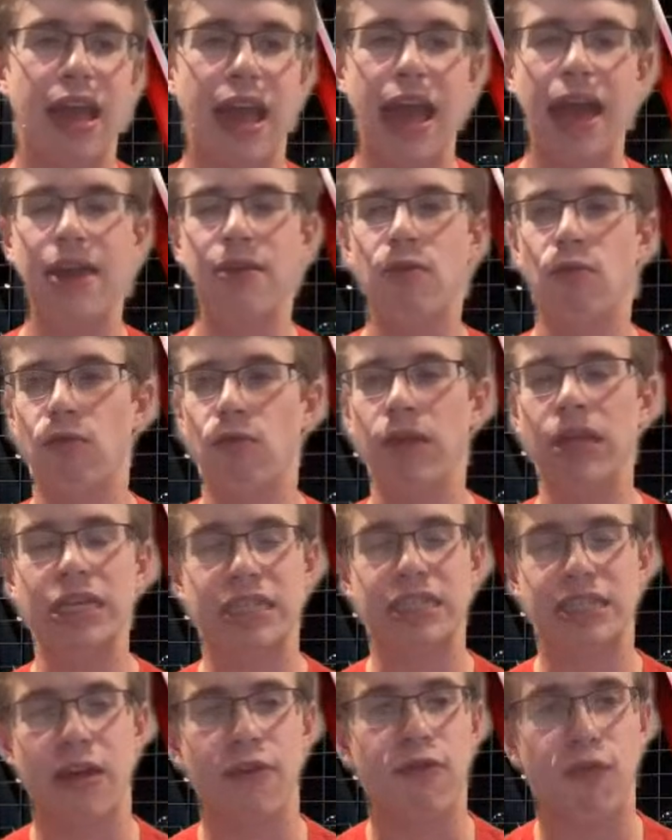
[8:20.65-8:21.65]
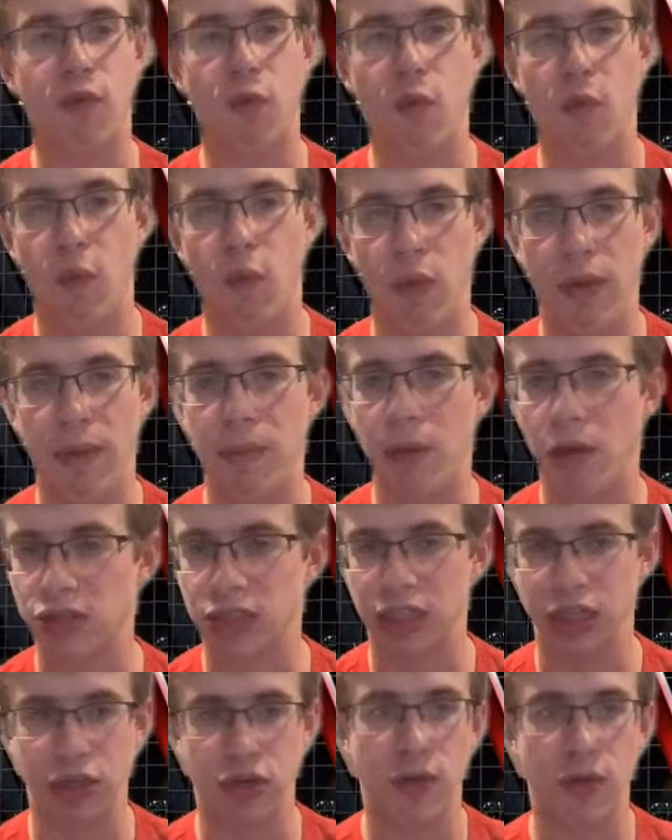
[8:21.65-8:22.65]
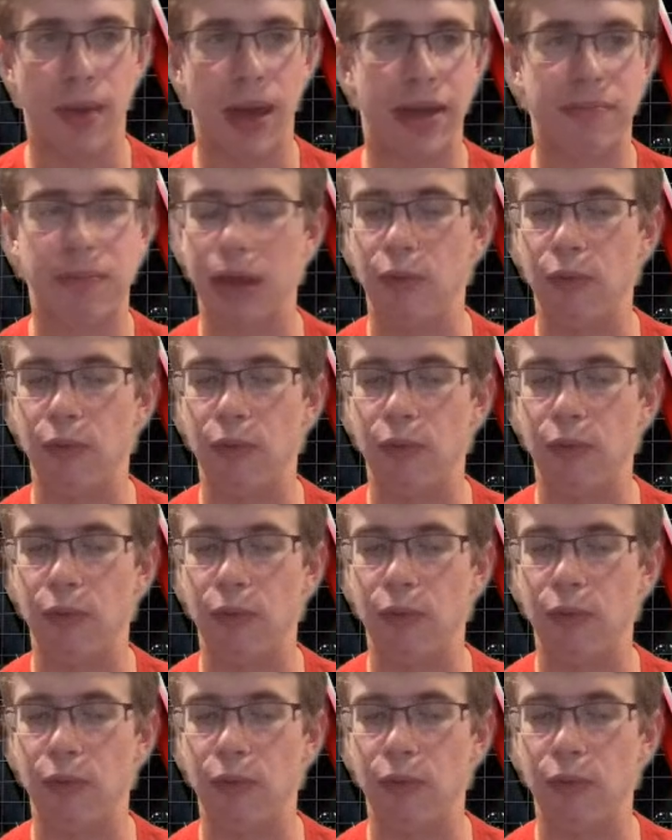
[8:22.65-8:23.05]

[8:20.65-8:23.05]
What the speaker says: and really stuff we mostly knew about him.